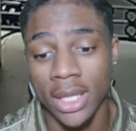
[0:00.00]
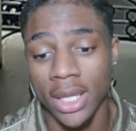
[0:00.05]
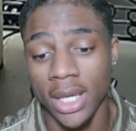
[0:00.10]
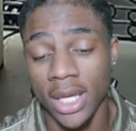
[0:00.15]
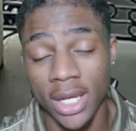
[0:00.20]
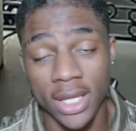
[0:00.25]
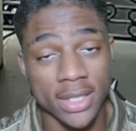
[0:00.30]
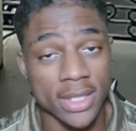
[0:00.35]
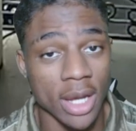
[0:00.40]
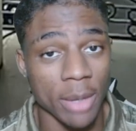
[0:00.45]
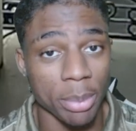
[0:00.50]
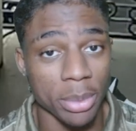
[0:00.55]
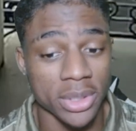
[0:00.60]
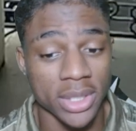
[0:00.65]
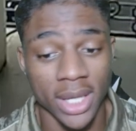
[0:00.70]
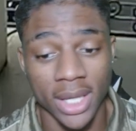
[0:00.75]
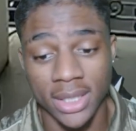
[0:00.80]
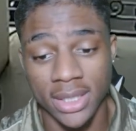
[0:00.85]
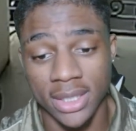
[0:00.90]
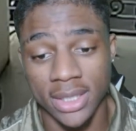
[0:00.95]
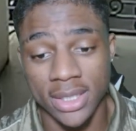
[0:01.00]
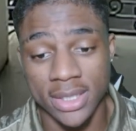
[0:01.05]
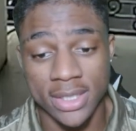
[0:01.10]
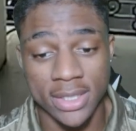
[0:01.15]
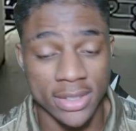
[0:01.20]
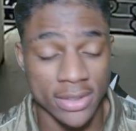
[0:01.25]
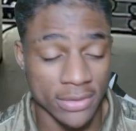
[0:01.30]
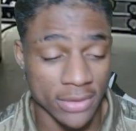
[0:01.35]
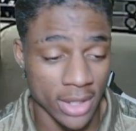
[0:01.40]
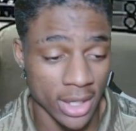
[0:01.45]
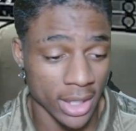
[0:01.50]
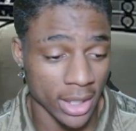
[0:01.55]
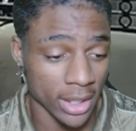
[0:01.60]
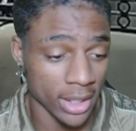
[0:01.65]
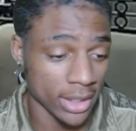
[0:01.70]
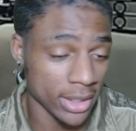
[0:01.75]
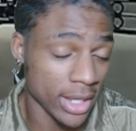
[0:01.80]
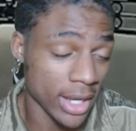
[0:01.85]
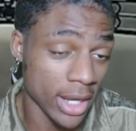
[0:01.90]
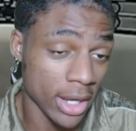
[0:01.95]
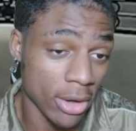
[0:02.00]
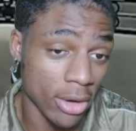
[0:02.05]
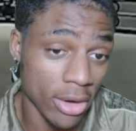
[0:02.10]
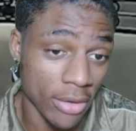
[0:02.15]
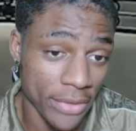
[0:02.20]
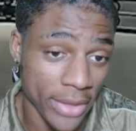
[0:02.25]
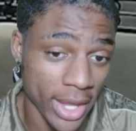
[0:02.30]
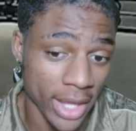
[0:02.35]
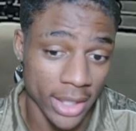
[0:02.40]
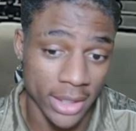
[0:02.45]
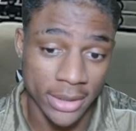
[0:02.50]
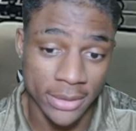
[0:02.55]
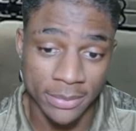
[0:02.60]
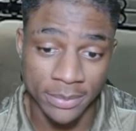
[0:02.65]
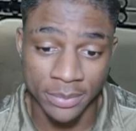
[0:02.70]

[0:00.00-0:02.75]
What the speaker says: It is all protected. This is all that.